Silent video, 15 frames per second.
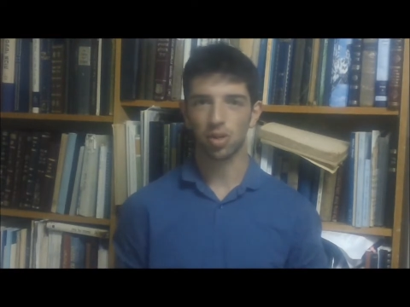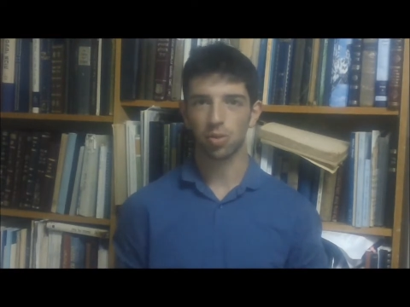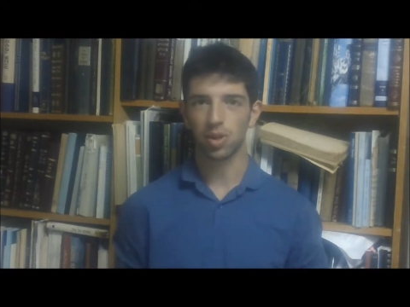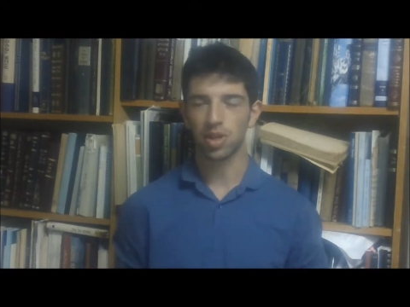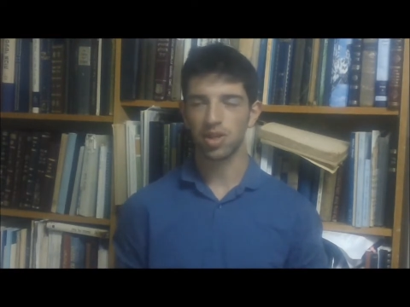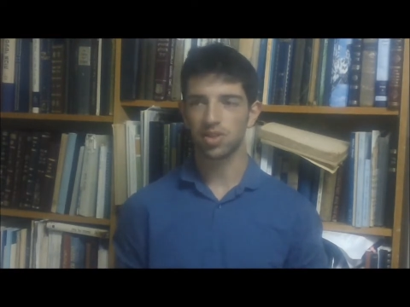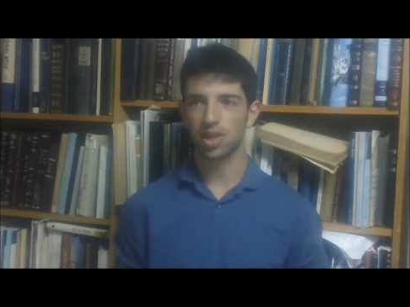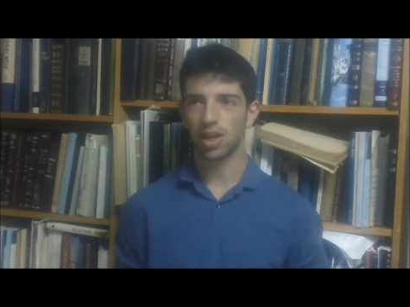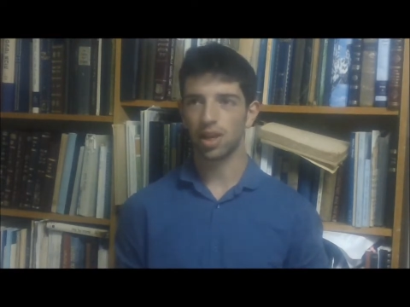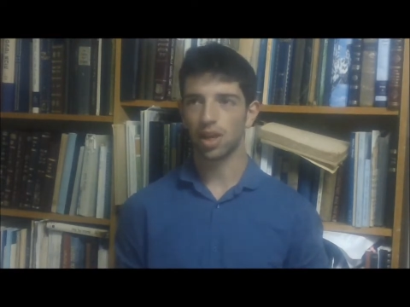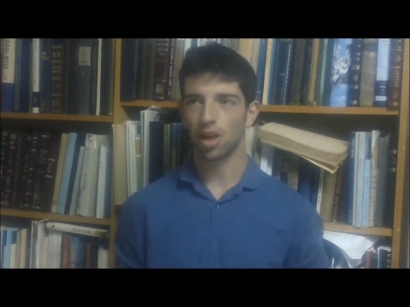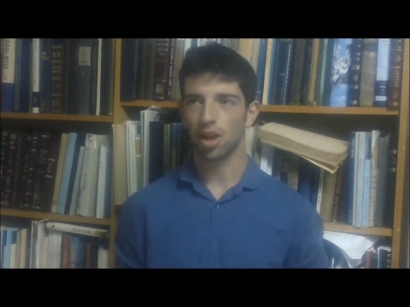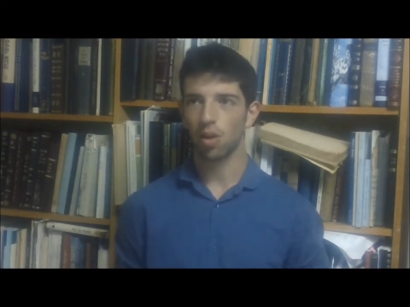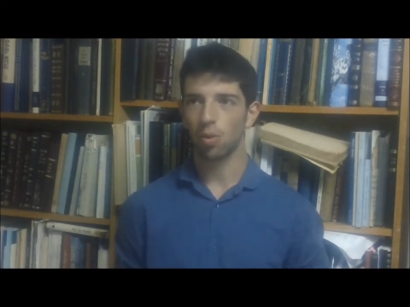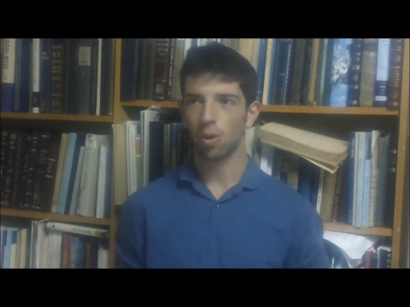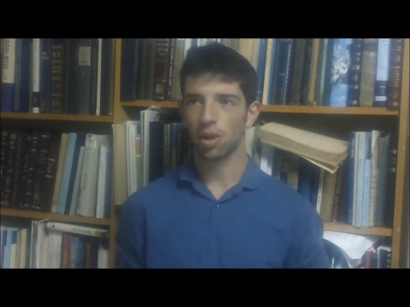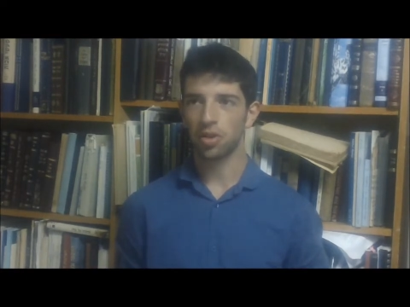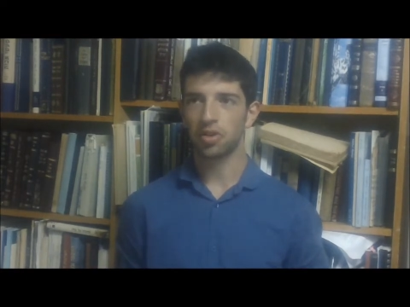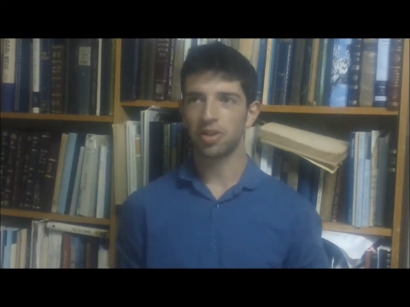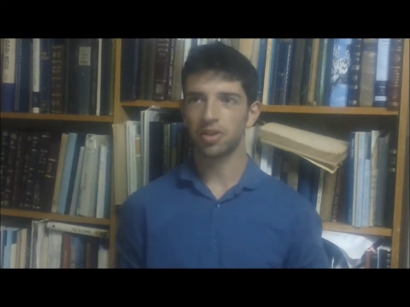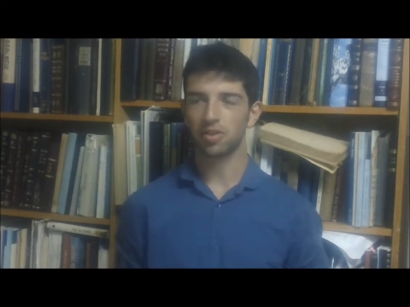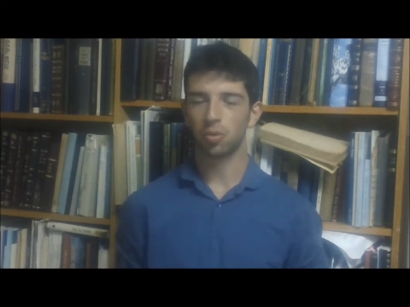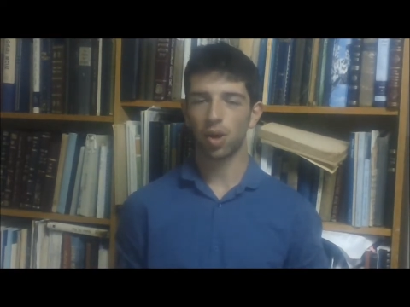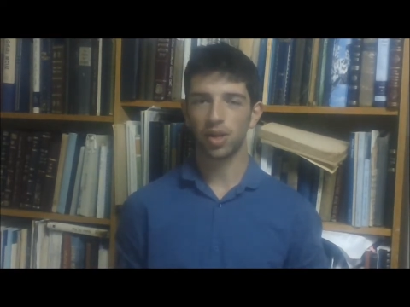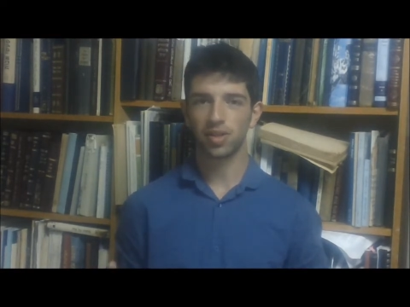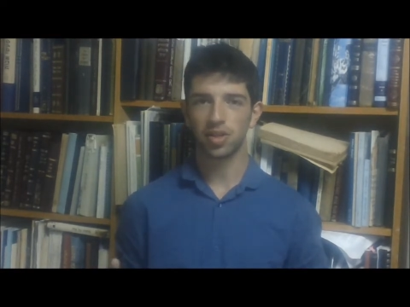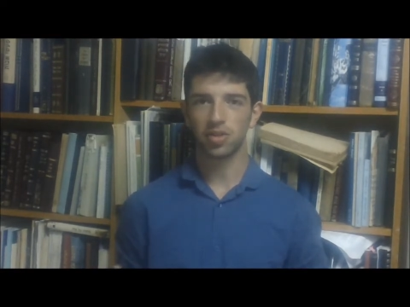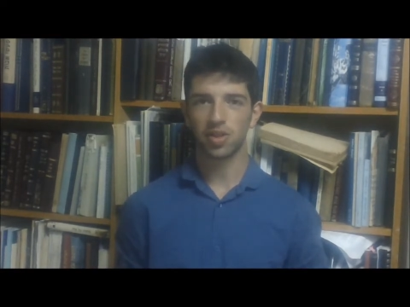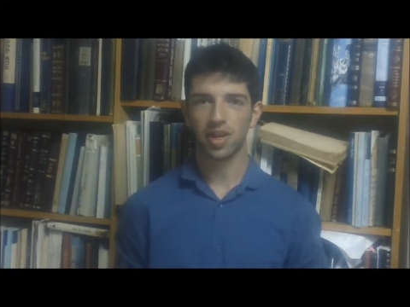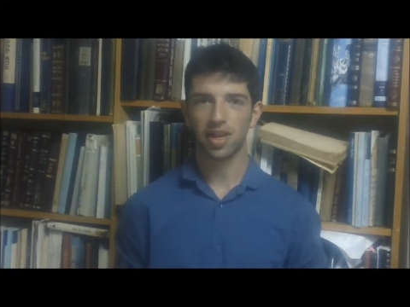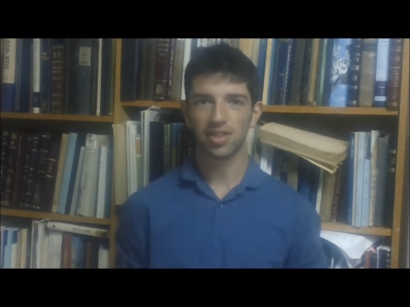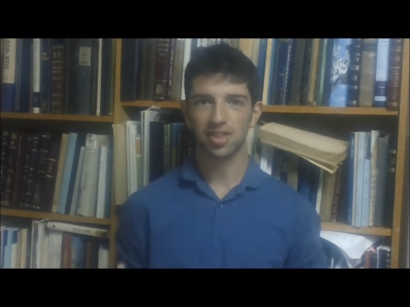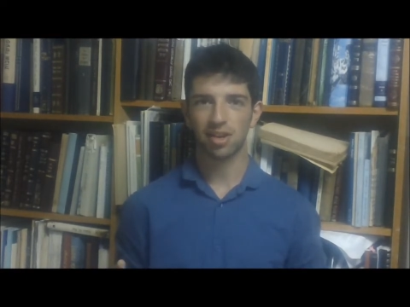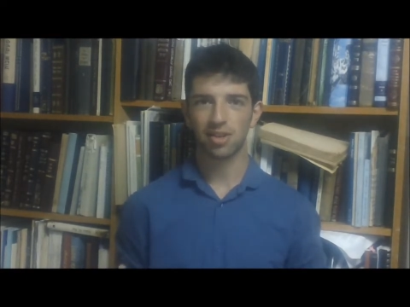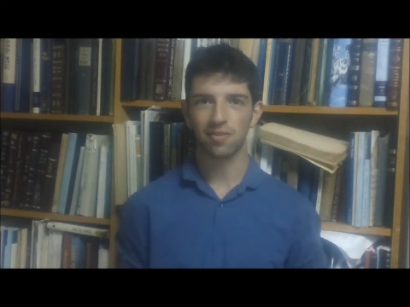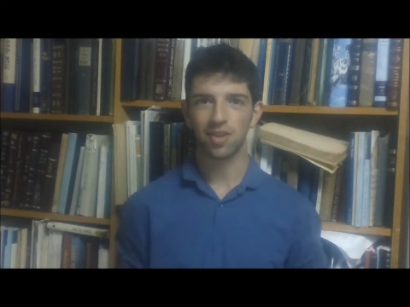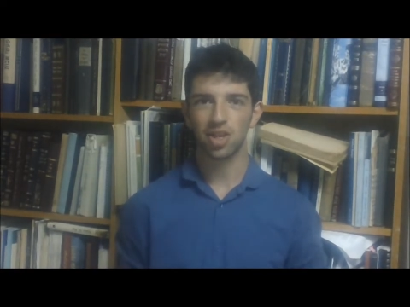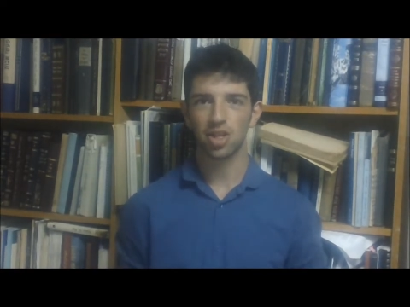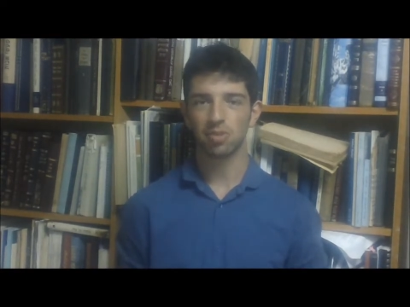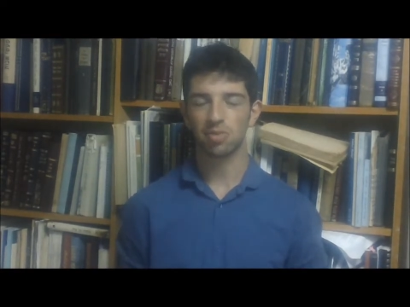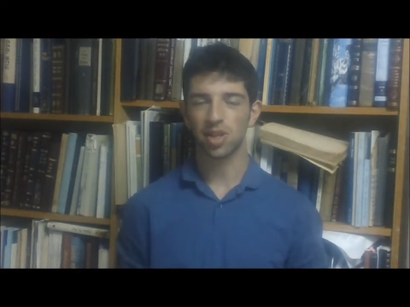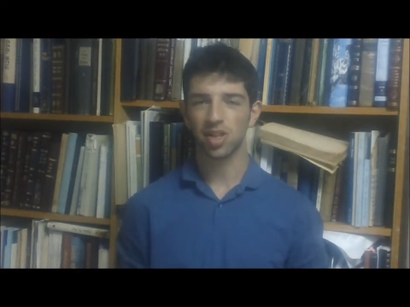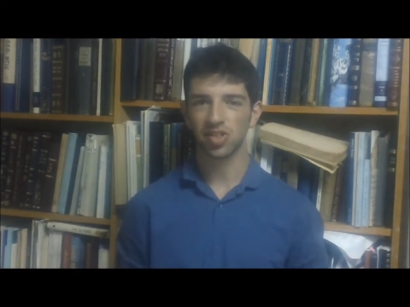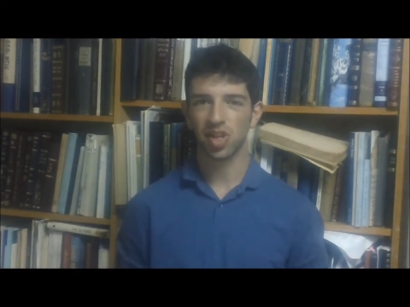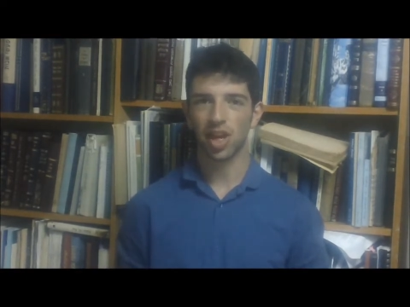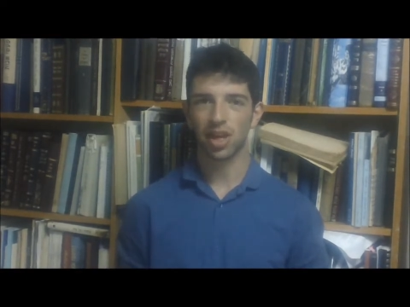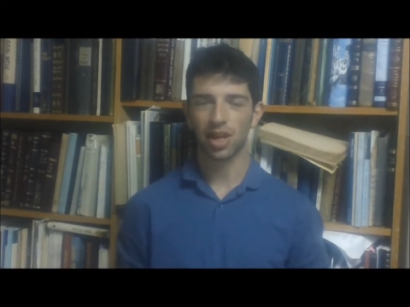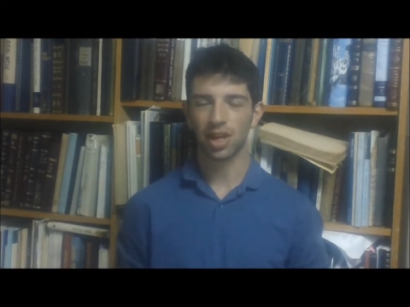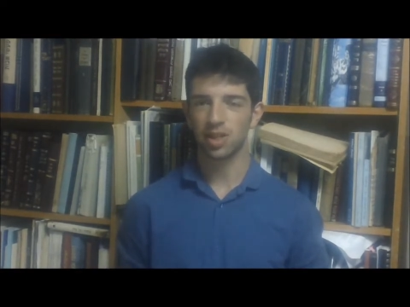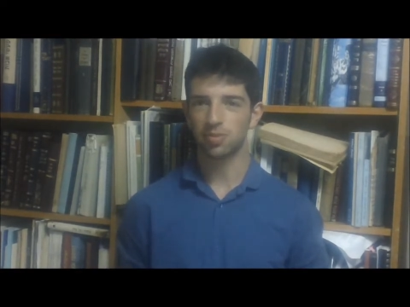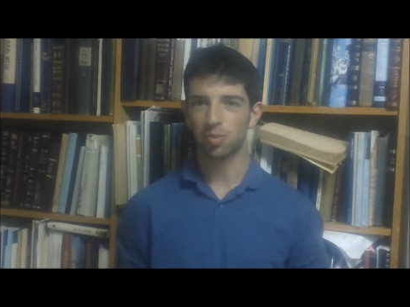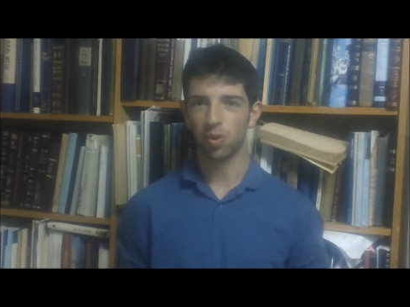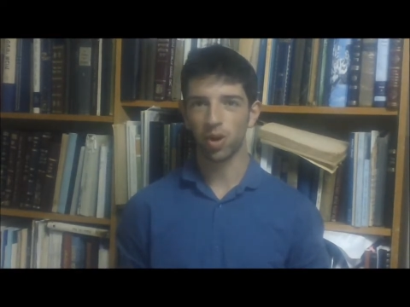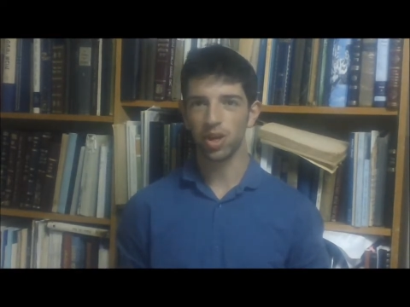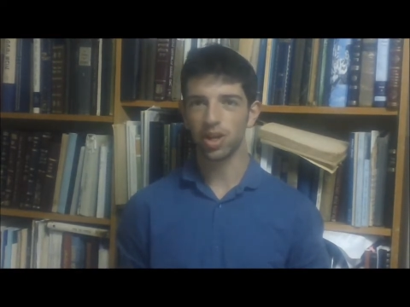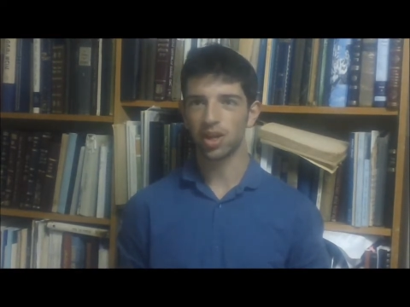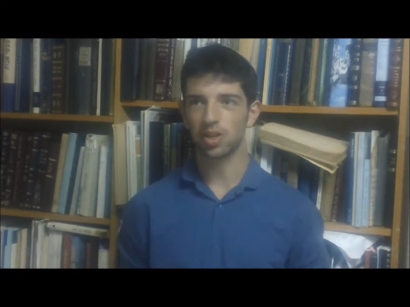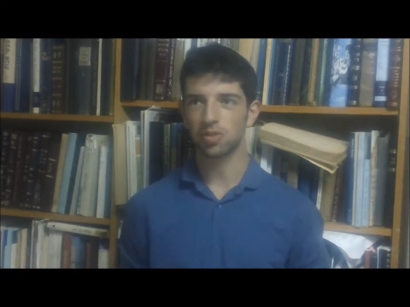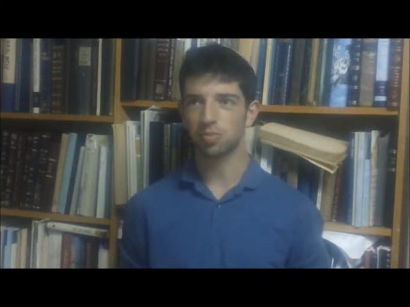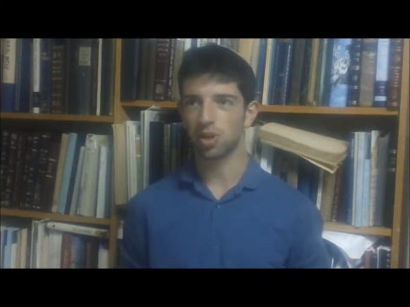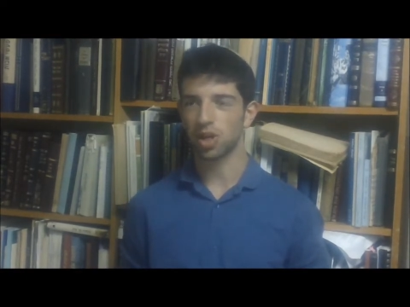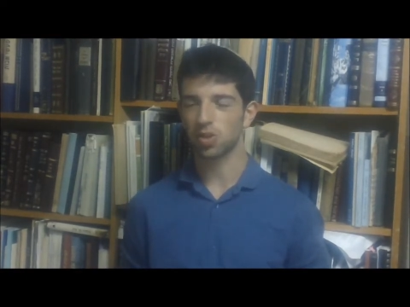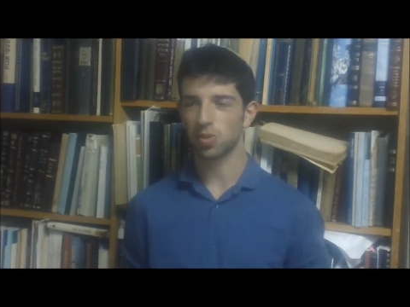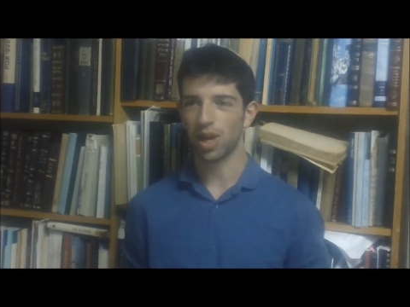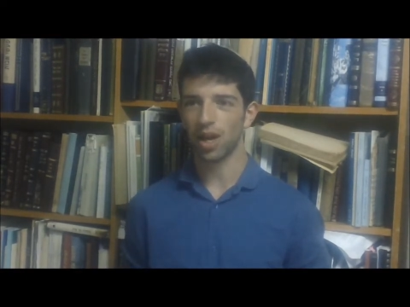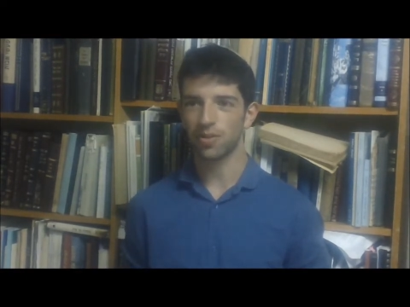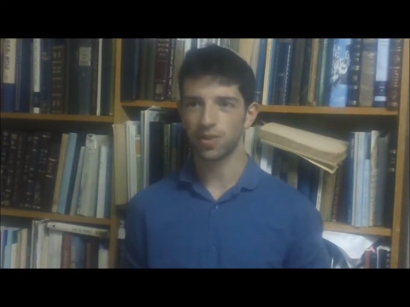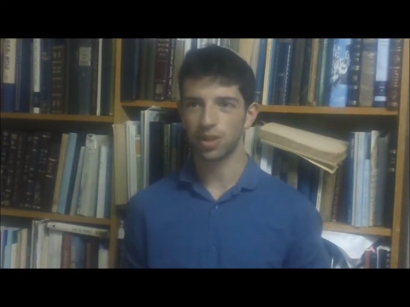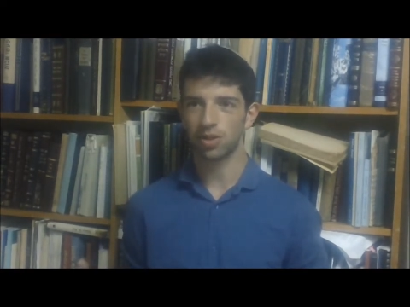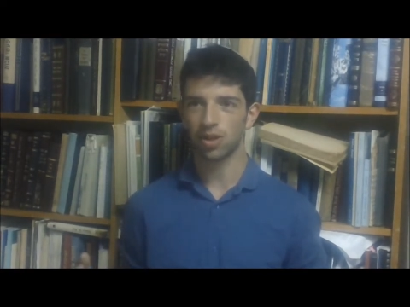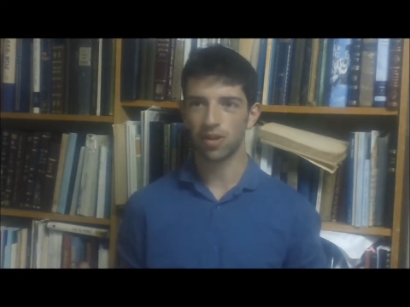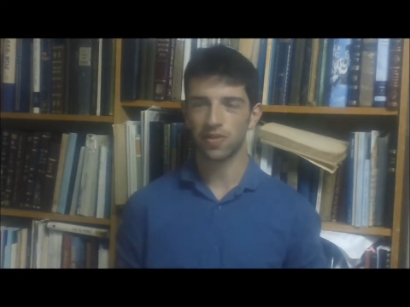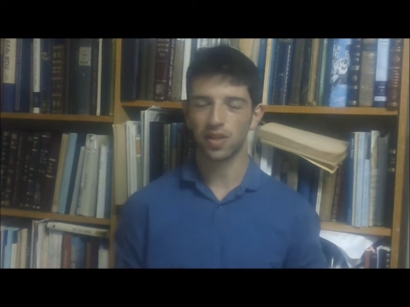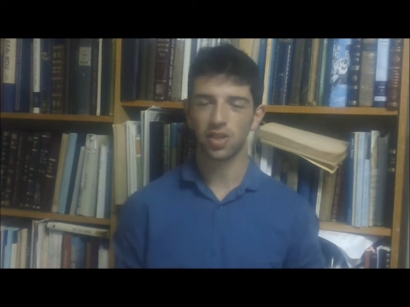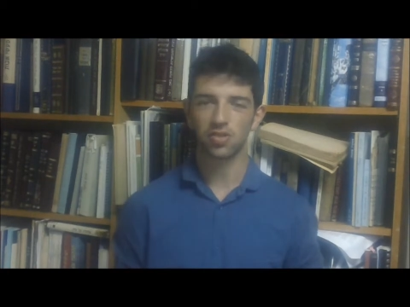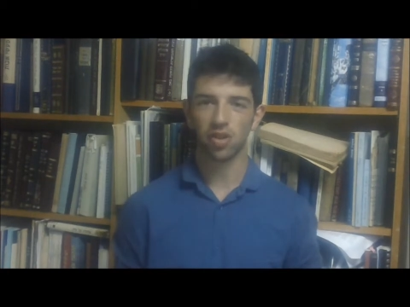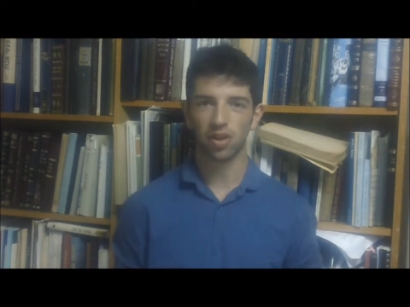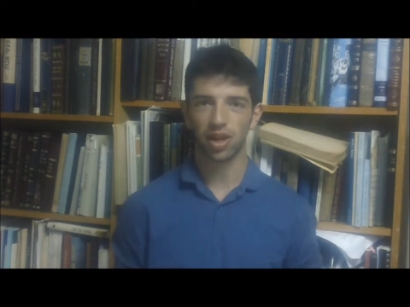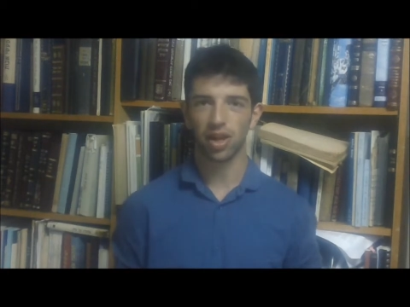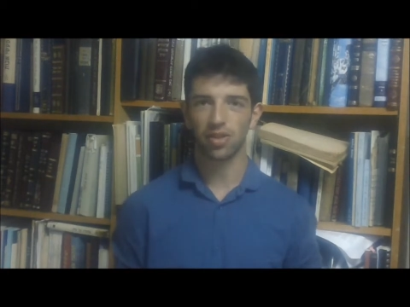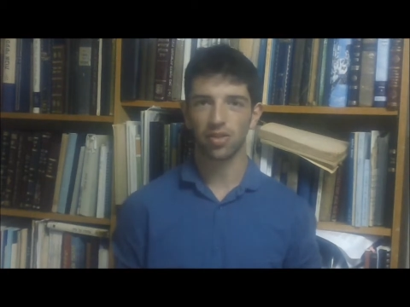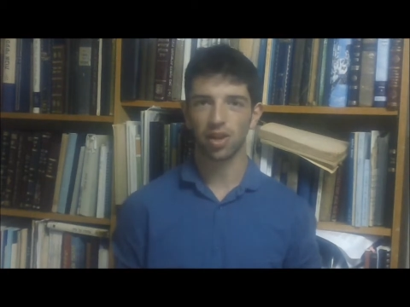When they say, why did you take us out of Egypt? They're saying it's pointless because we haven't arrived in Israel yet.